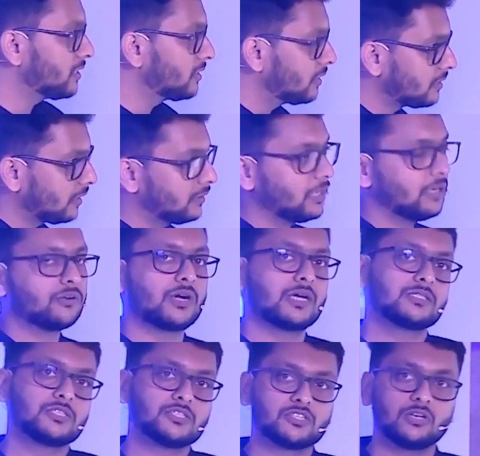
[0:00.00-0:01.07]
business and then
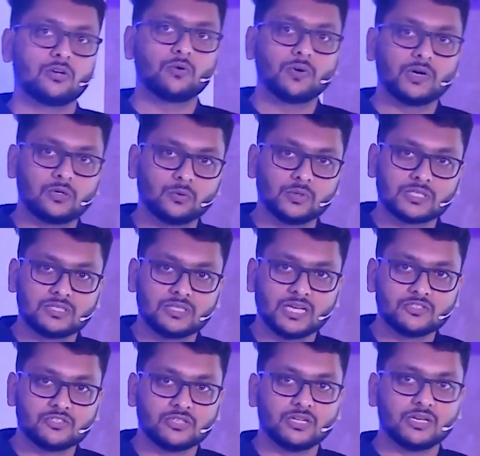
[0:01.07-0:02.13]
transition over towards the
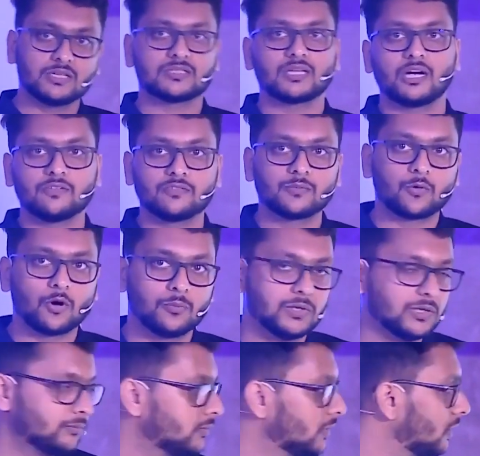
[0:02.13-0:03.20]
engineering side of the
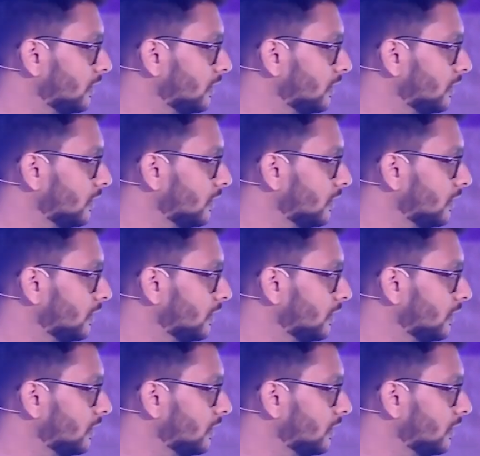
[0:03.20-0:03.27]
problem.